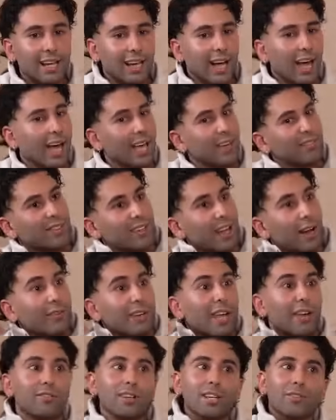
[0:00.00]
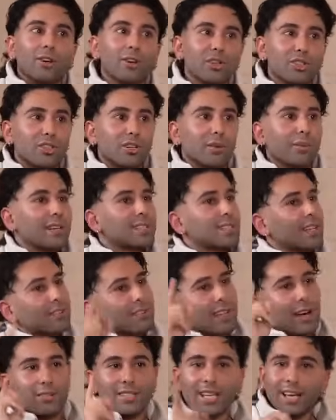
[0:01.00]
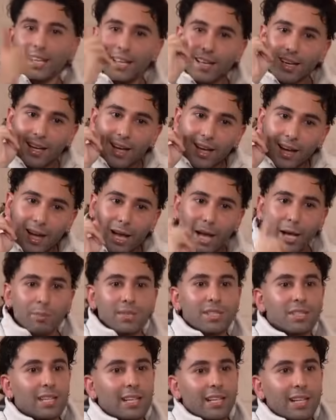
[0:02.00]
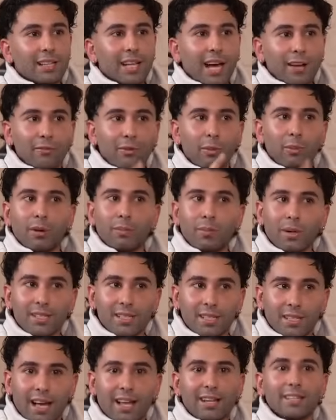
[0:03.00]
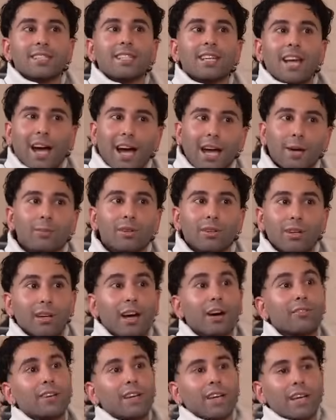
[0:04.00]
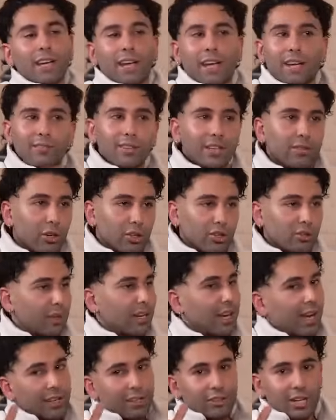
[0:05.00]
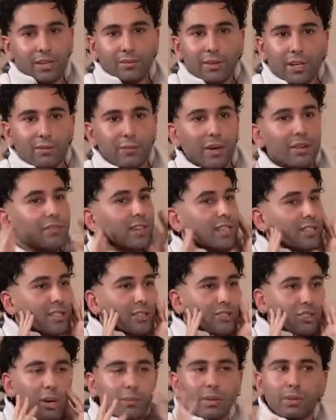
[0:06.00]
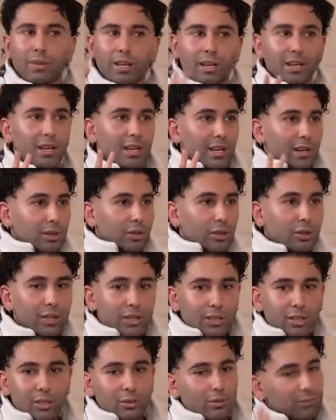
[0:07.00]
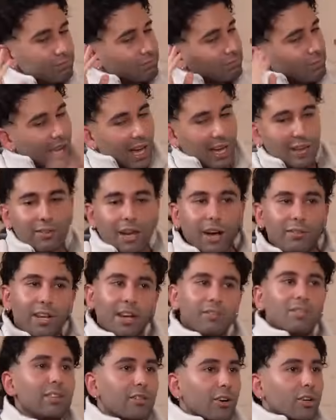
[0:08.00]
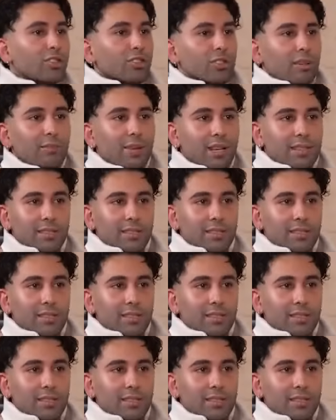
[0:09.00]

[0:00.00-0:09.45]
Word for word: like, I've loved every version of myself. That was like, I'm stealing that from her personality. I'm gonna love every version. When I gain weight, my face is chubby, my looking cute. I've loved every version of